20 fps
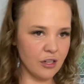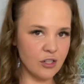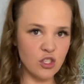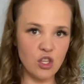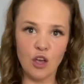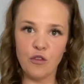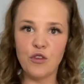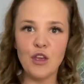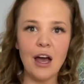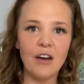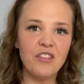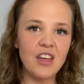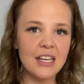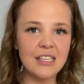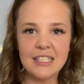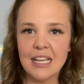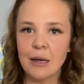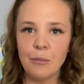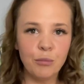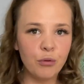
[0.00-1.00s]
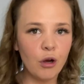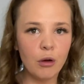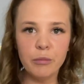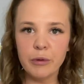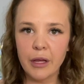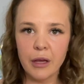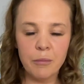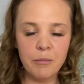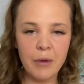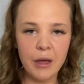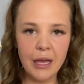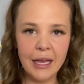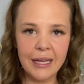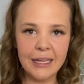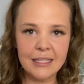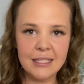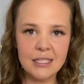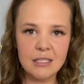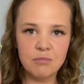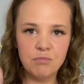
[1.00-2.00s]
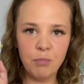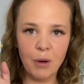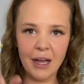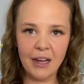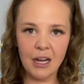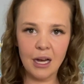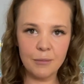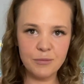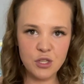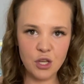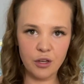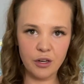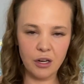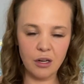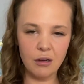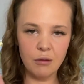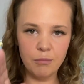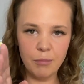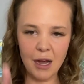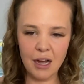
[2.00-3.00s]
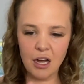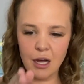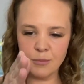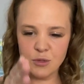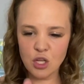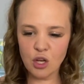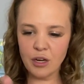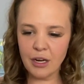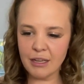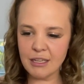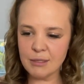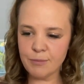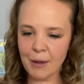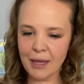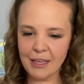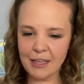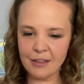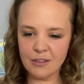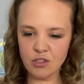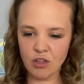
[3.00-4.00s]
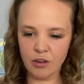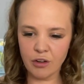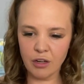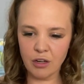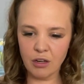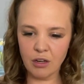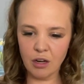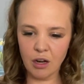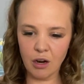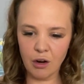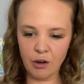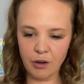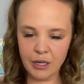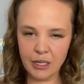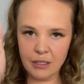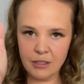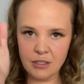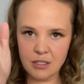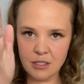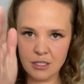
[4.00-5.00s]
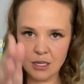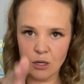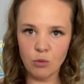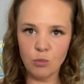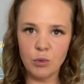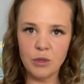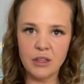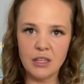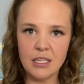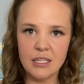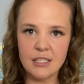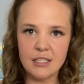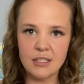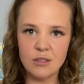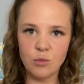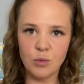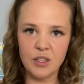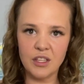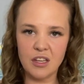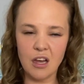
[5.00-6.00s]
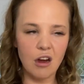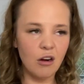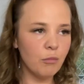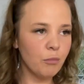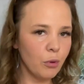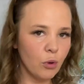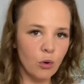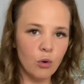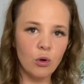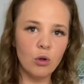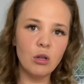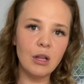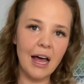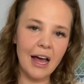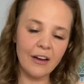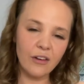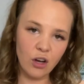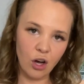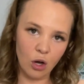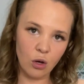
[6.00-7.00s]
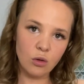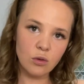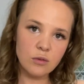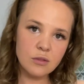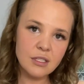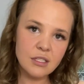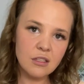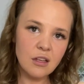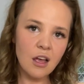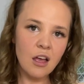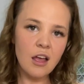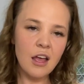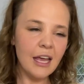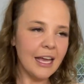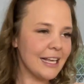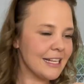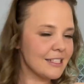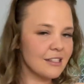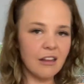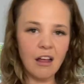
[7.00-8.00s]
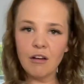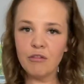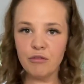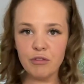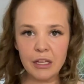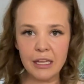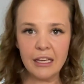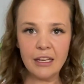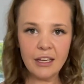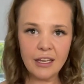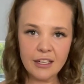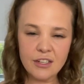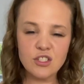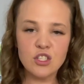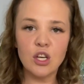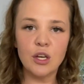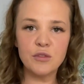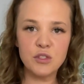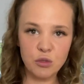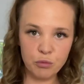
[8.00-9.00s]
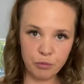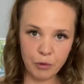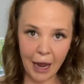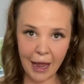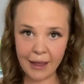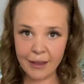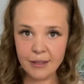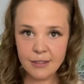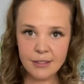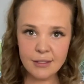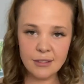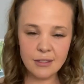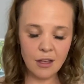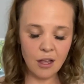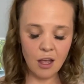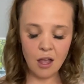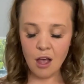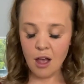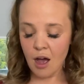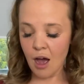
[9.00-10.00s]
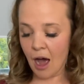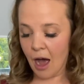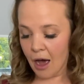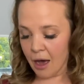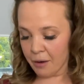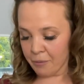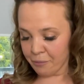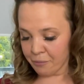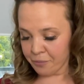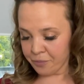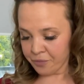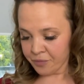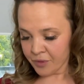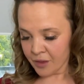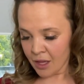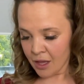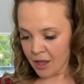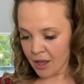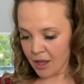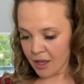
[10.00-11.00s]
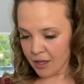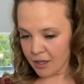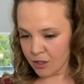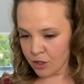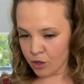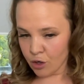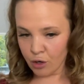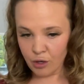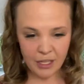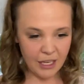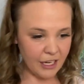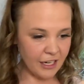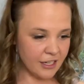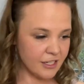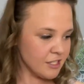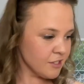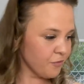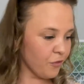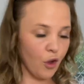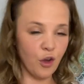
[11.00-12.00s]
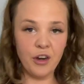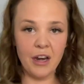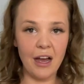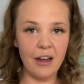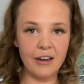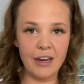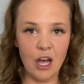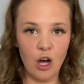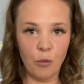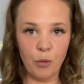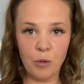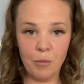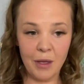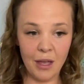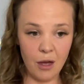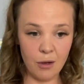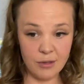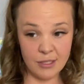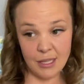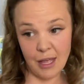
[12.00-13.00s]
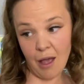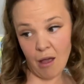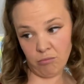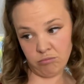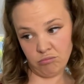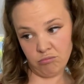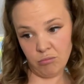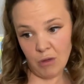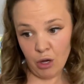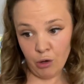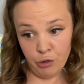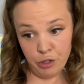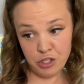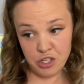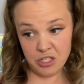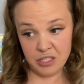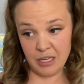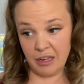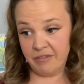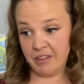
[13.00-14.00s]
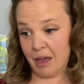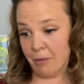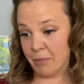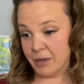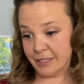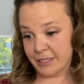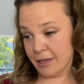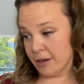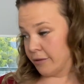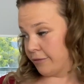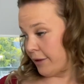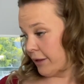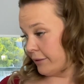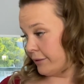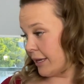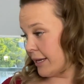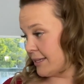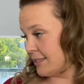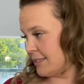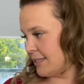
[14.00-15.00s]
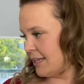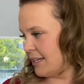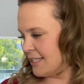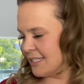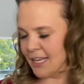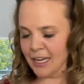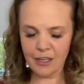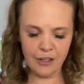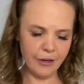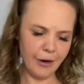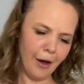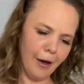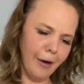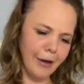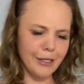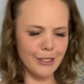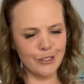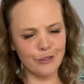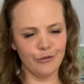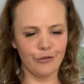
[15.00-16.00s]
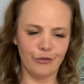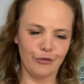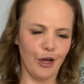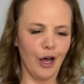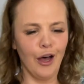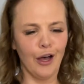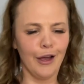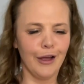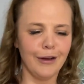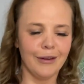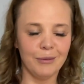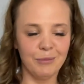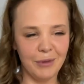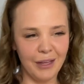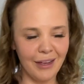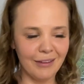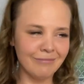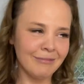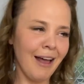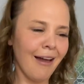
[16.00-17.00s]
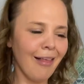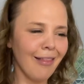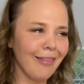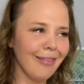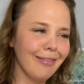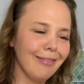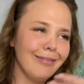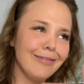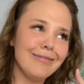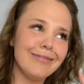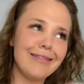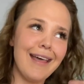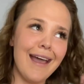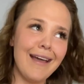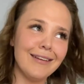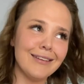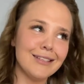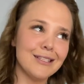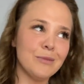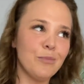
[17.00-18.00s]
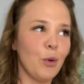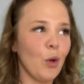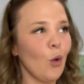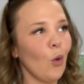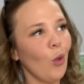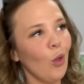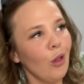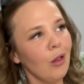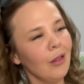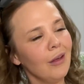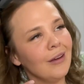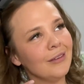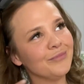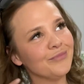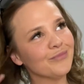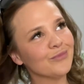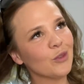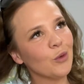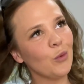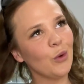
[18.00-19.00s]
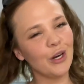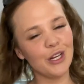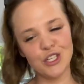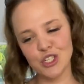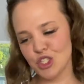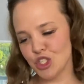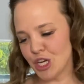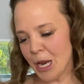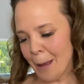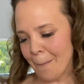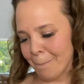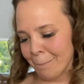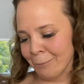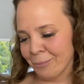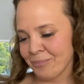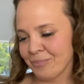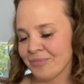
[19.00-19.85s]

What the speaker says: So if you have that same problem, it's bicarb soda. Bicarb soda is baking soda. I already dealt with this with young Paul at Coles. He's lovely. He deserves a raise. You know, getting his phone out and helping me. I was like, I could have just done that myself. How lazy. And he's like, no, it's fine. I'm like, thanks, Paul. What a gem.